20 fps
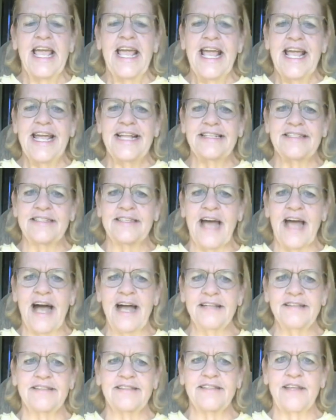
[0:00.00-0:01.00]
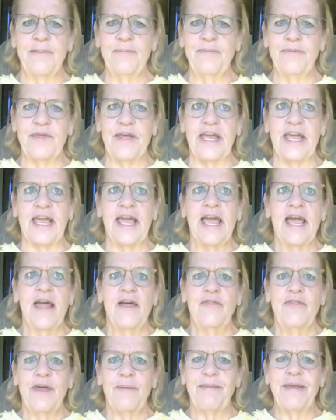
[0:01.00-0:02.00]
It's not something
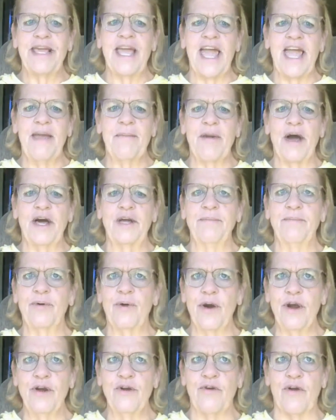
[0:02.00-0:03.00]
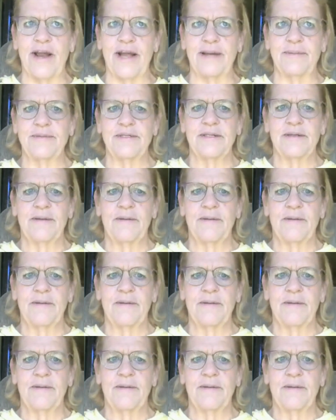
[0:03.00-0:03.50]
that became unprogrammed.